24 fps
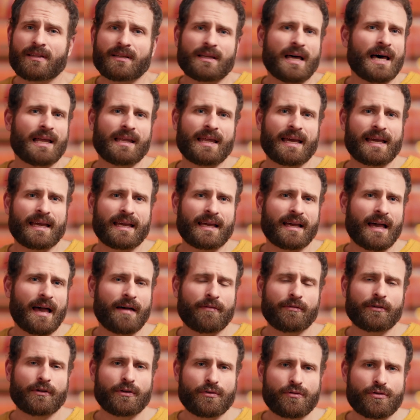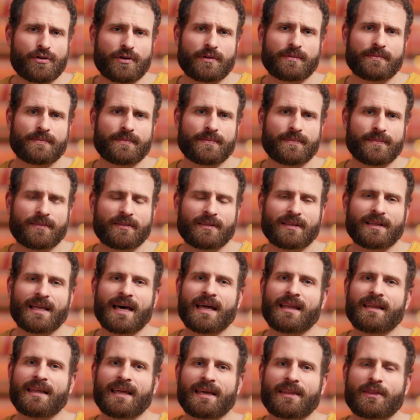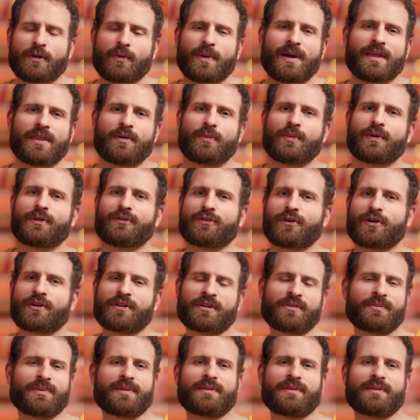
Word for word: It's a lot like evolution. It's a lot like the way that we started